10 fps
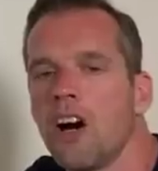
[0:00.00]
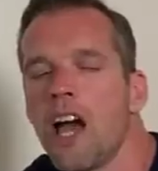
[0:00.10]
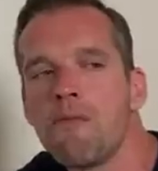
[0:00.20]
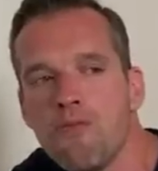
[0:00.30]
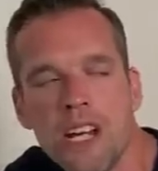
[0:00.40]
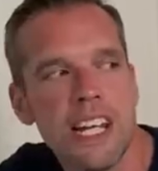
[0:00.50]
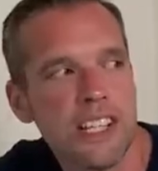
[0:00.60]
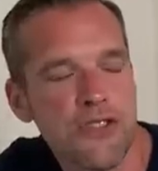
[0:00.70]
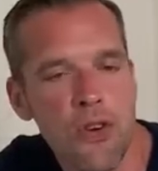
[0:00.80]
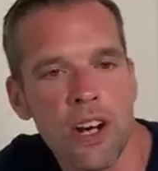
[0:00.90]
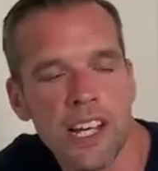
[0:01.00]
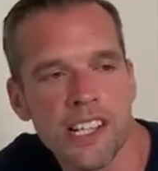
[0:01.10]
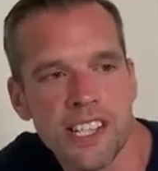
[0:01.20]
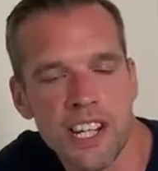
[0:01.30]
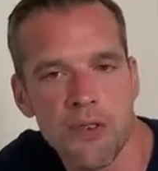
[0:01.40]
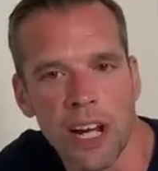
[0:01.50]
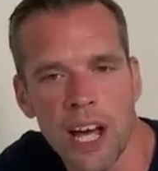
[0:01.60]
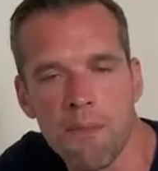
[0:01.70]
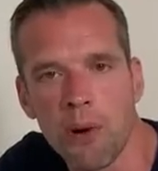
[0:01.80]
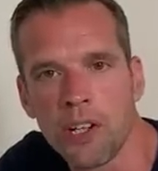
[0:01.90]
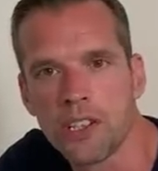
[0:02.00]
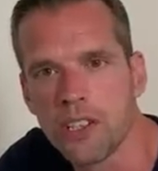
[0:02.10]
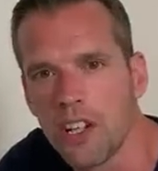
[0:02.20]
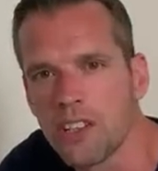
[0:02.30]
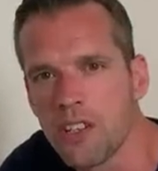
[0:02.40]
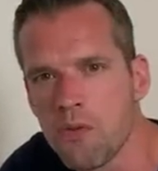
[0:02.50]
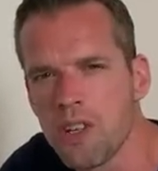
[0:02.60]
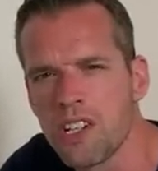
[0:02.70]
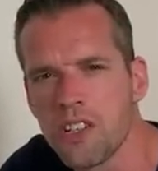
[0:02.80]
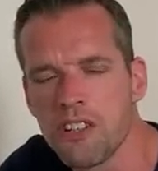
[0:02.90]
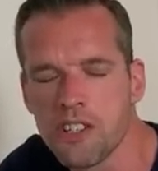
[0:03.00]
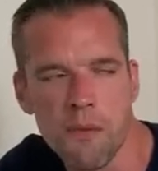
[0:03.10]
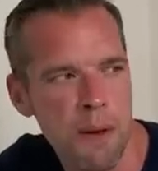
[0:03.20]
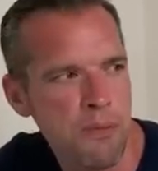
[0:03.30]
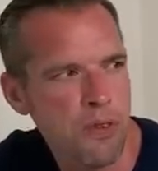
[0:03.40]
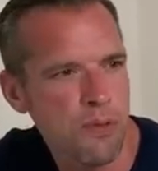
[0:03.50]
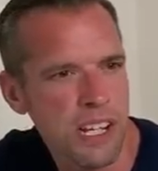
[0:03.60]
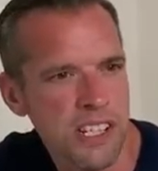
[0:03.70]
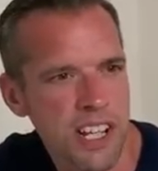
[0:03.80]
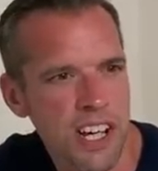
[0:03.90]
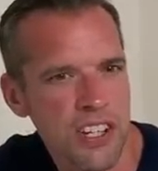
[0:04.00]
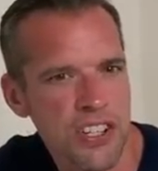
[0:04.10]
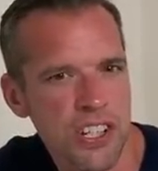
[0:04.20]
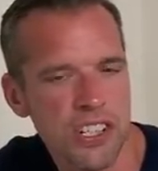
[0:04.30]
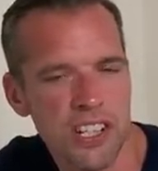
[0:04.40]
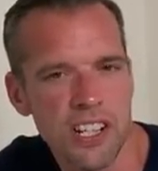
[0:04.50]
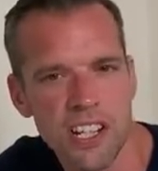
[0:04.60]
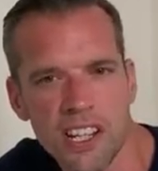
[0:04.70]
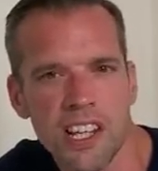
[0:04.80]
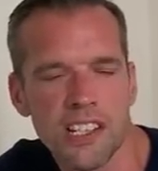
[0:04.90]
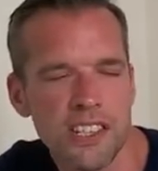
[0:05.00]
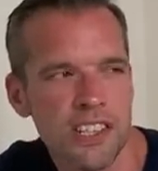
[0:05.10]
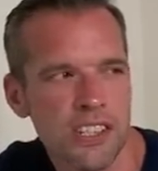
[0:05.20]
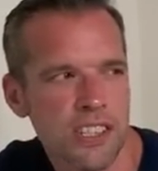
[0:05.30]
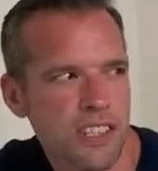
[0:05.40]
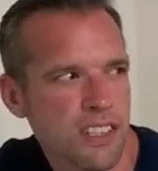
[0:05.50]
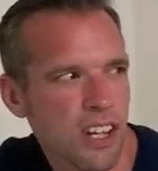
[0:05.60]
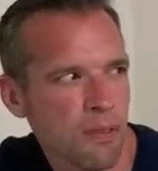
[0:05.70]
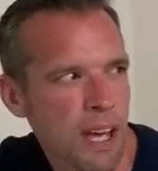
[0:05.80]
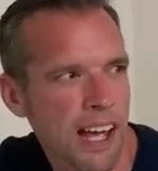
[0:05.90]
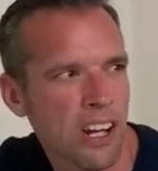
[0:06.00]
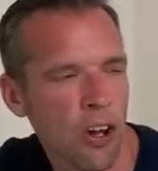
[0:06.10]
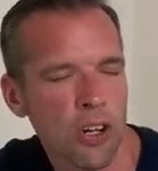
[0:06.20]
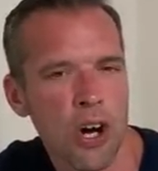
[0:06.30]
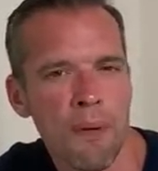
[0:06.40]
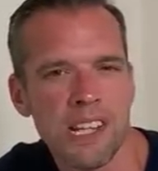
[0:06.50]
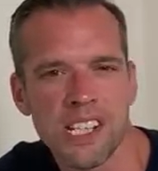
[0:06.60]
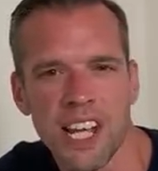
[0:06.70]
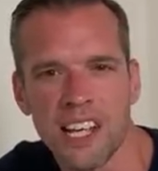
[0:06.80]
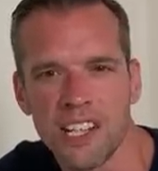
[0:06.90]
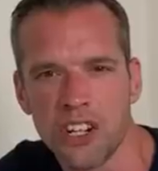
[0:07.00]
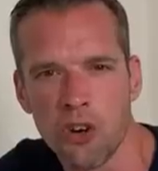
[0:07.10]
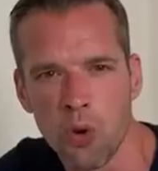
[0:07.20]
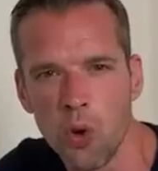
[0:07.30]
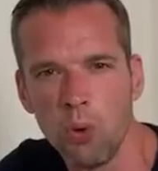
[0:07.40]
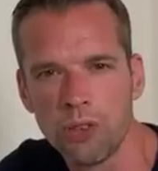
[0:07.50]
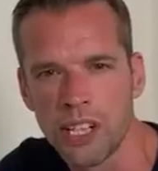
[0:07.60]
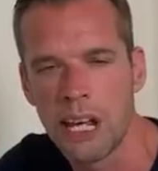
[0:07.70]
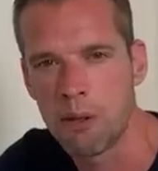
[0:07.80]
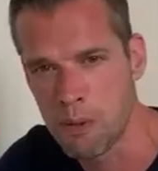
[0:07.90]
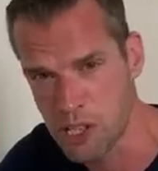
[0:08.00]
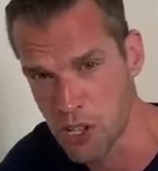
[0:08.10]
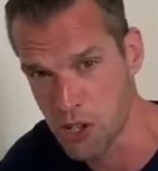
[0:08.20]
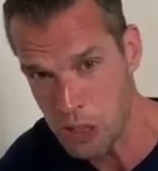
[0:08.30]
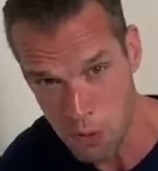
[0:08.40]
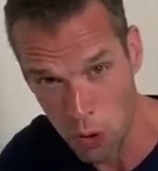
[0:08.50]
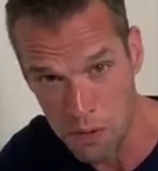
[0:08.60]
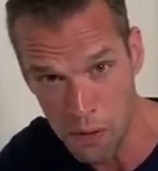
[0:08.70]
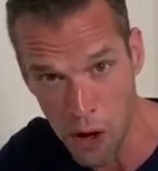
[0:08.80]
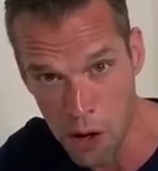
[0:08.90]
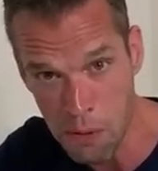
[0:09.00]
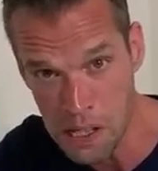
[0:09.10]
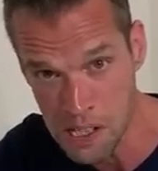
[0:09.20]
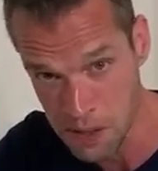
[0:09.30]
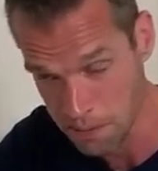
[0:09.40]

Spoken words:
am really strongly considering it, but I do want to do a bit more research, because I'm getting a lot of comments saying it's cruel to keep them in such a small environment.